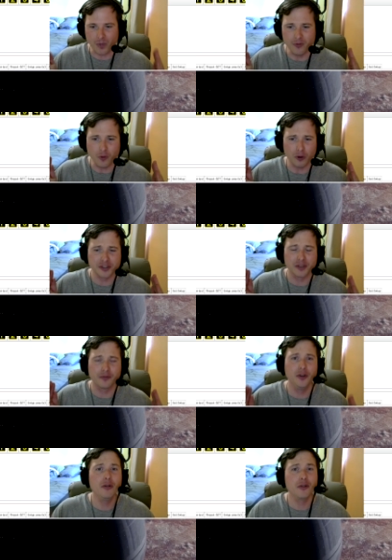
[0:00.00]
Of course,
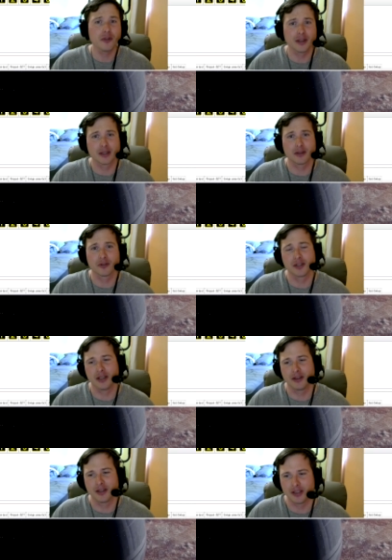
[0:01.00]
if you think that there's
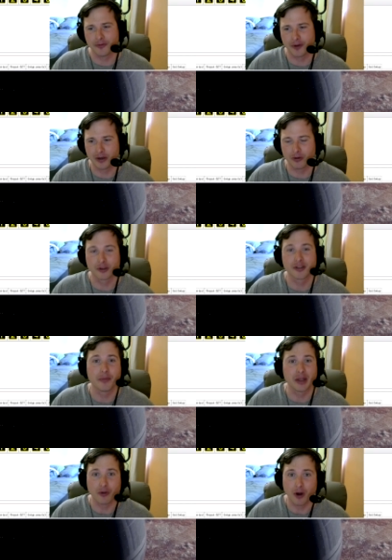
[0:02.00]
anything different or
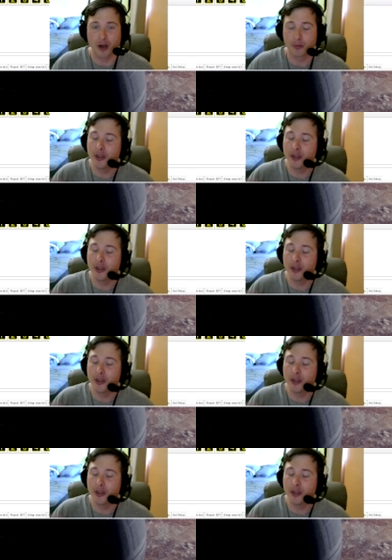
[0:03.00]
something wrong,